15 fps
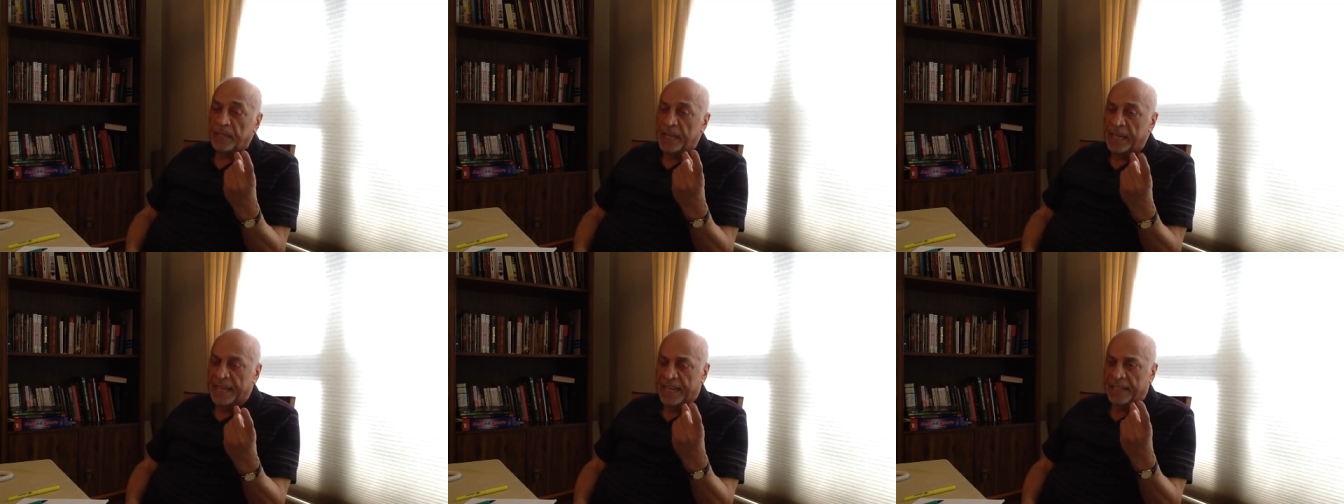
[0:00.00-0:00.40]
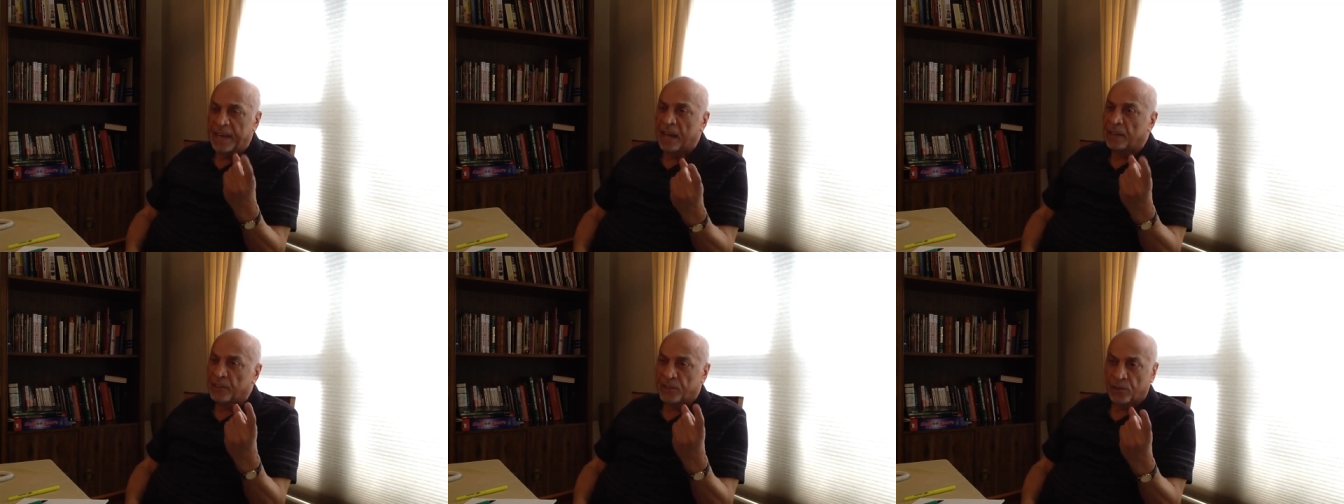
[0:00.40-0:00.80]
and that
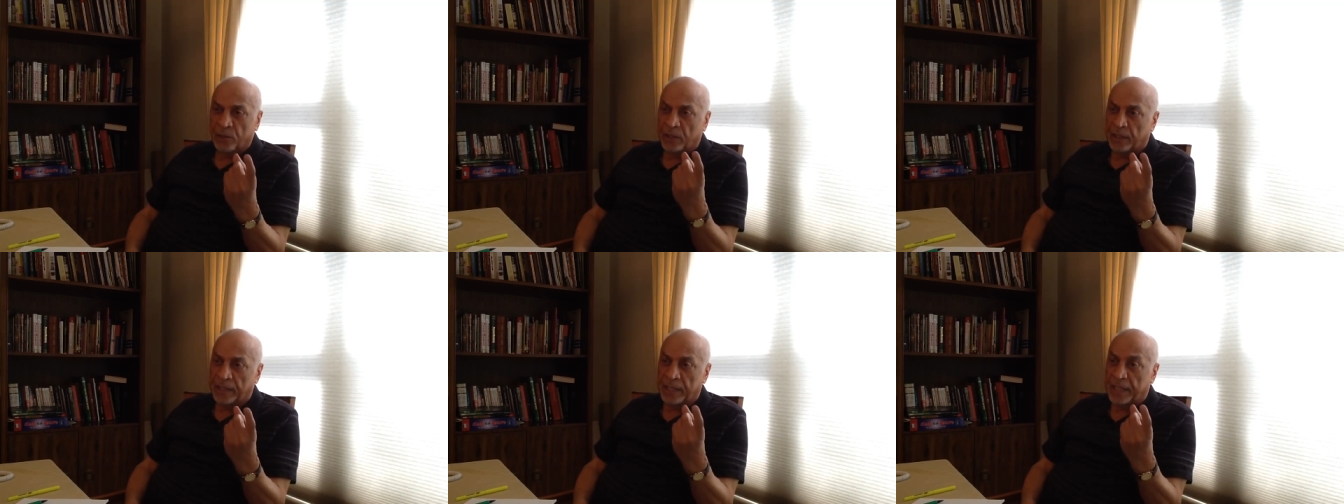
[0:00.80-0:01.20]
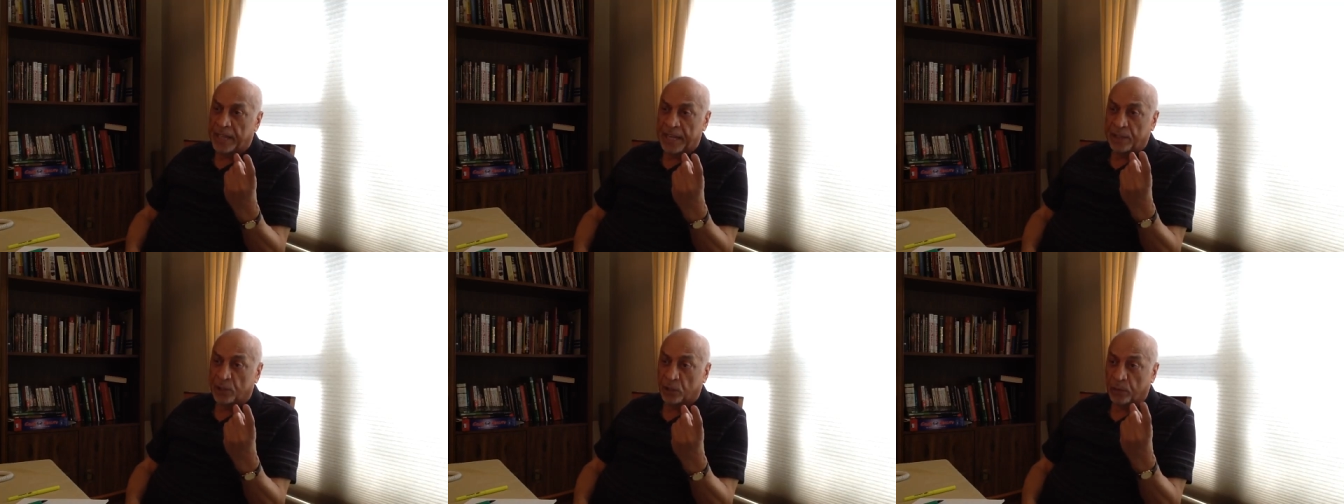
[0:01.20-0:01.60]
dollar is circulated
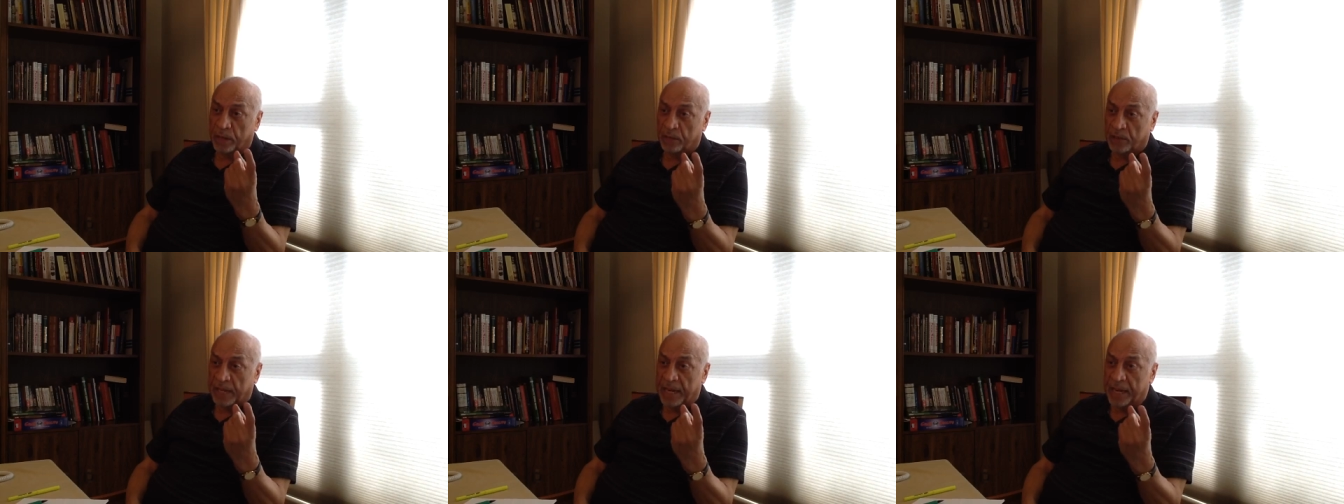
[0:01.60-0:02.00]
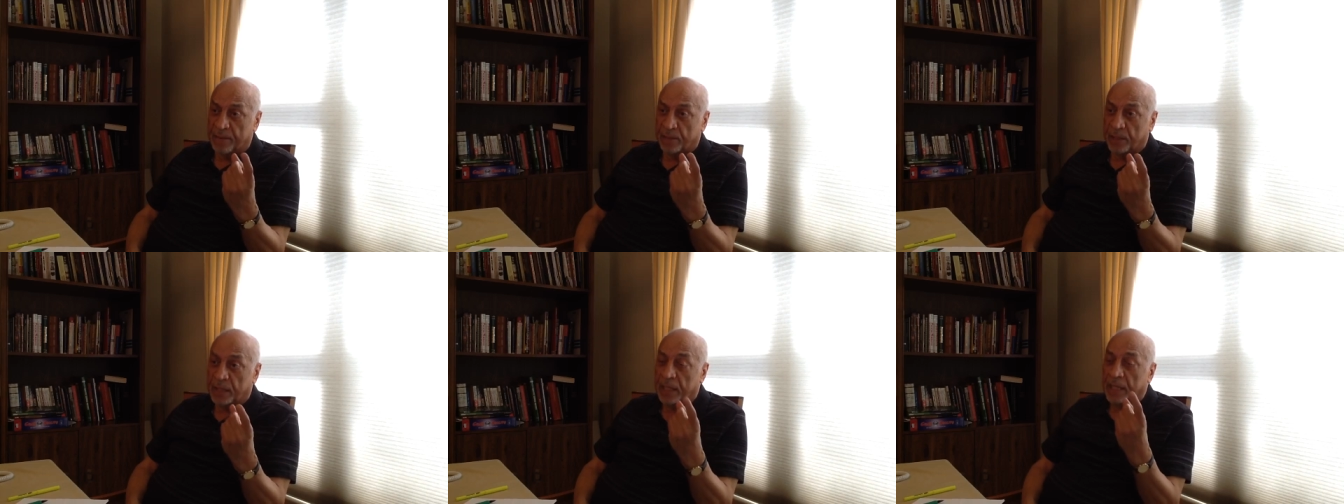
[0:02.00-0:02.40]
8 to 12
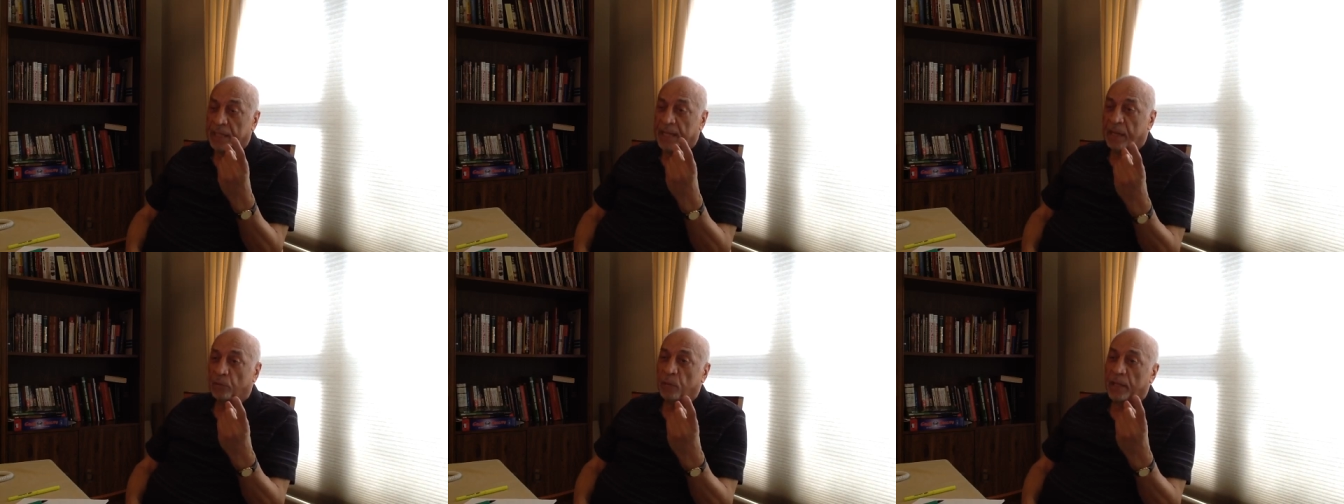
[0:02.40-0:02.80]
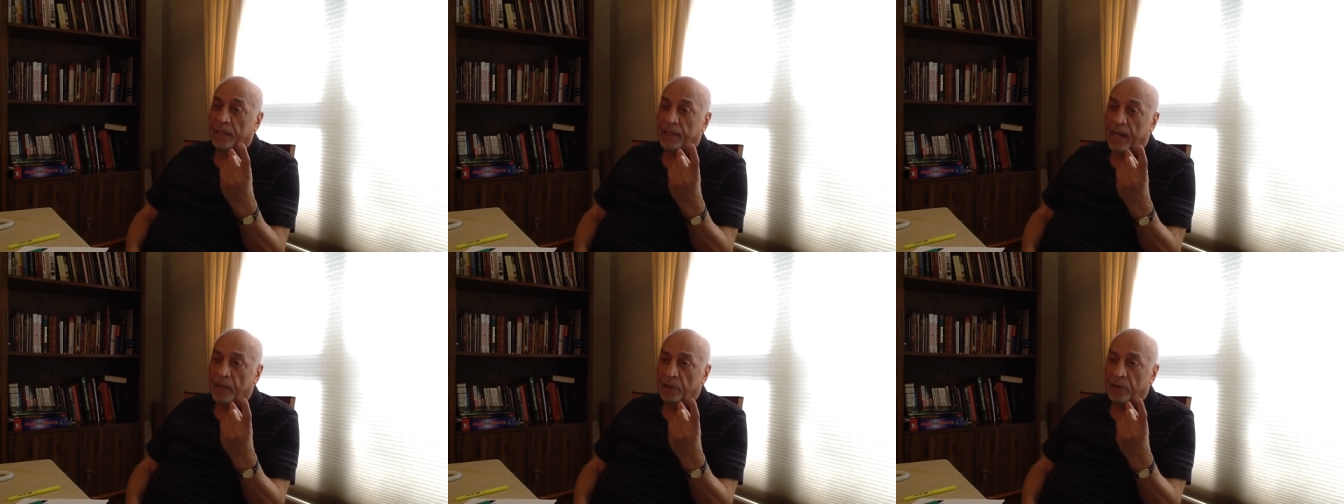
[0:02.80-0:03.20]
times, and
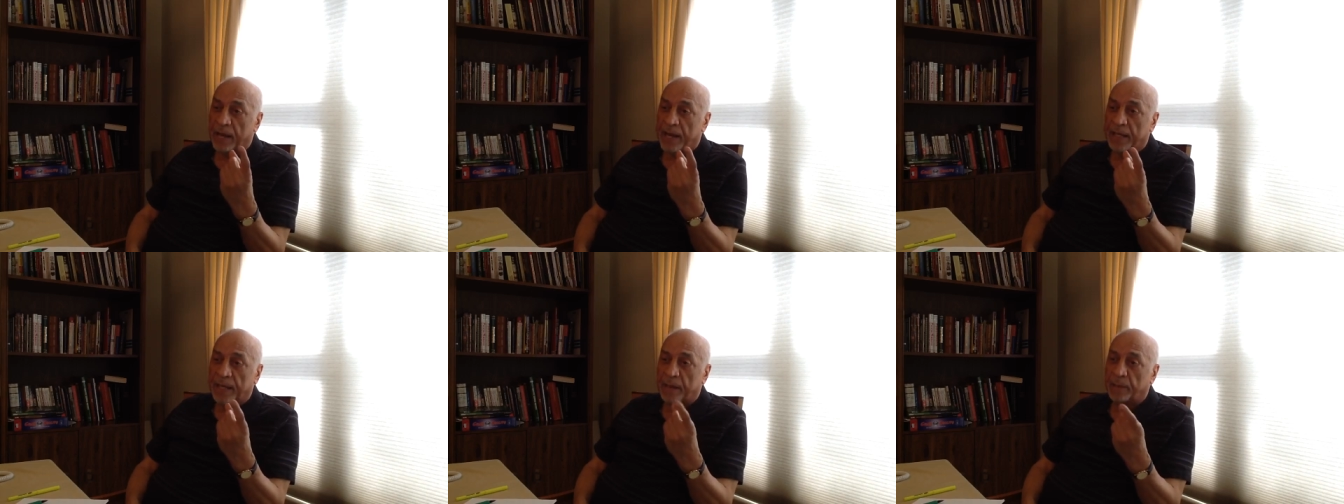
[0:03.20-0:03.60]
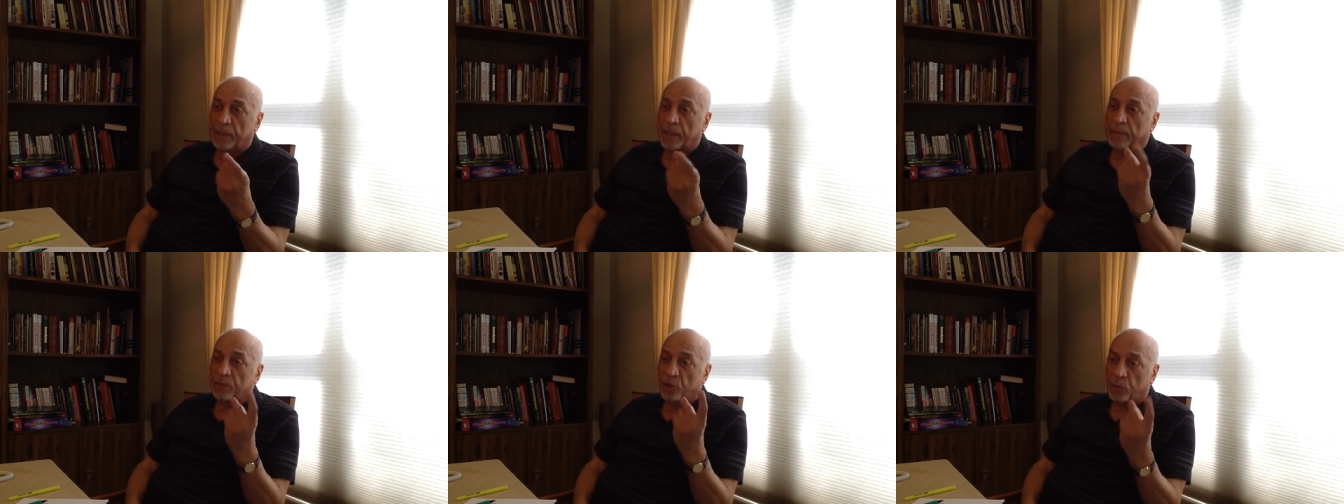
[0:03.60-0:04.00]
$1 you had now
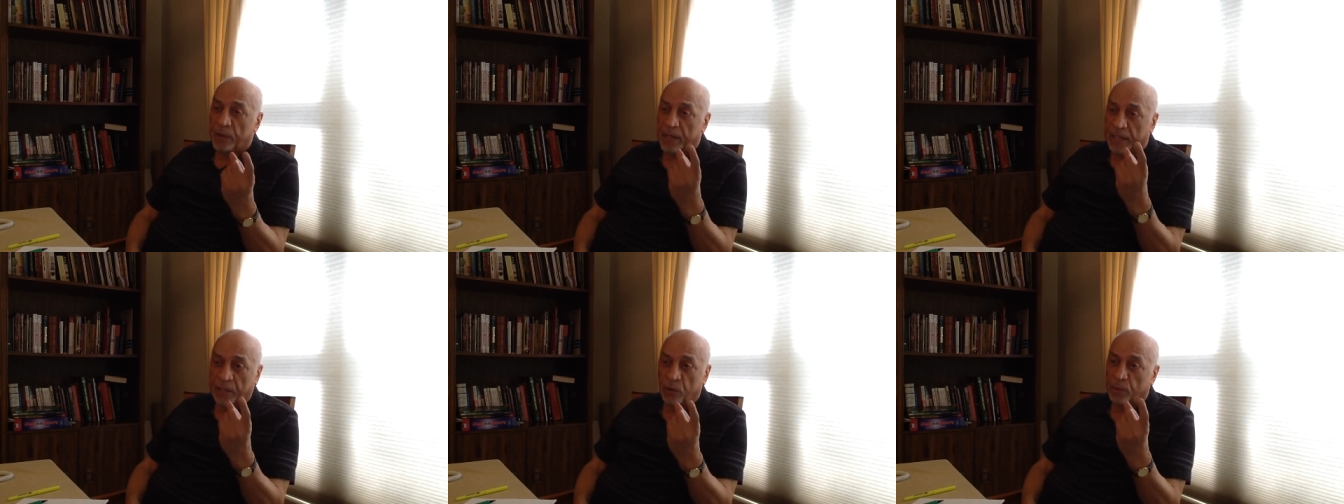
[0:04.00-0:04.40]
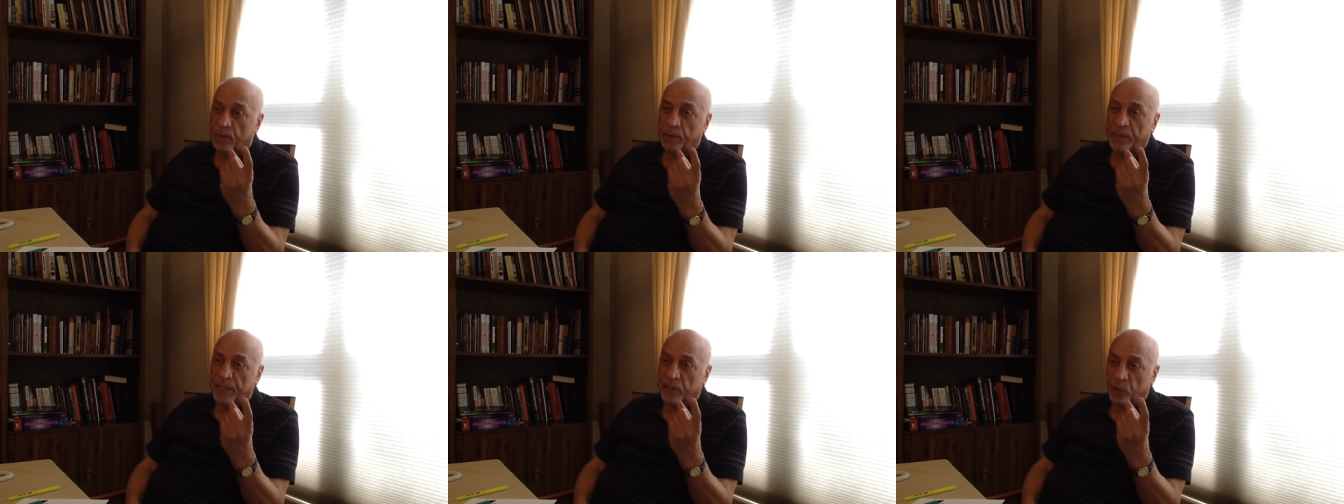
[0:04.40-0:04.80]
becomes go up
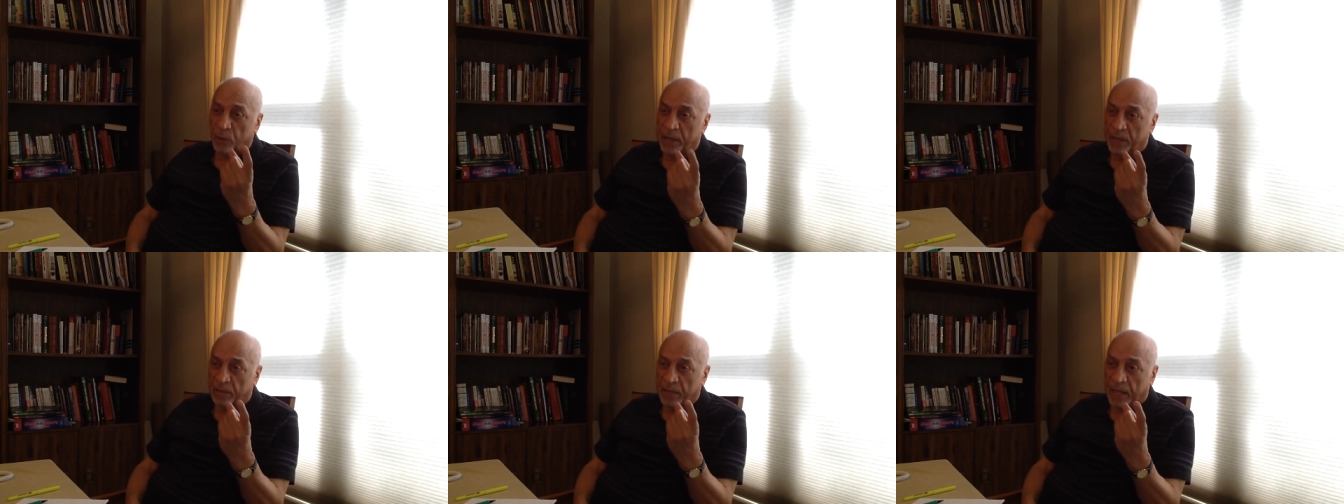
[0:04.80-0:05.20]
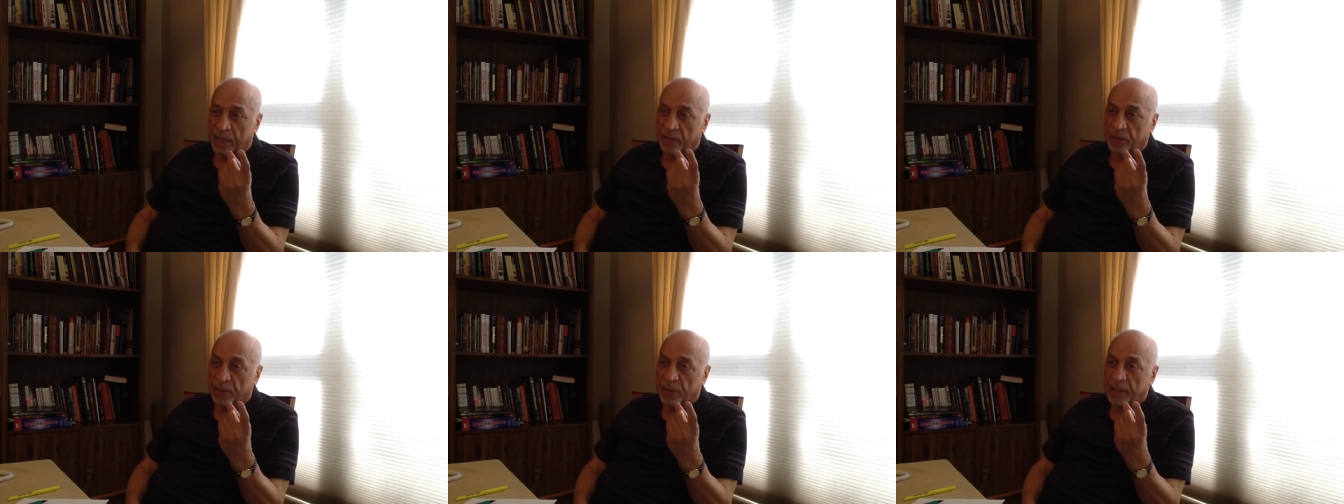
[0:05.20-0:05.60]
to being
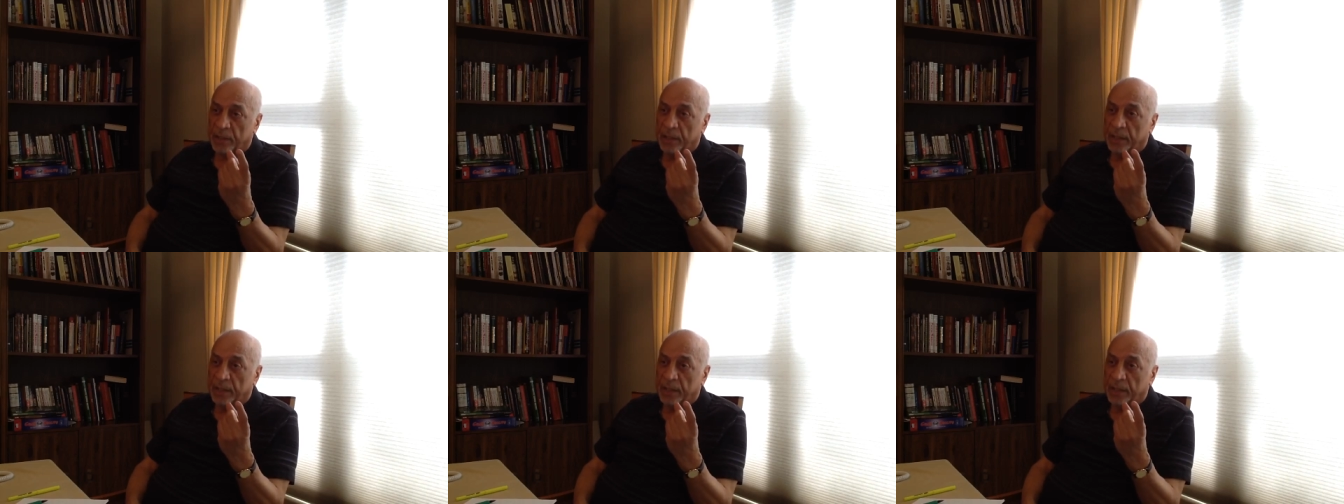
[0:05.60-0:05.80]
$12,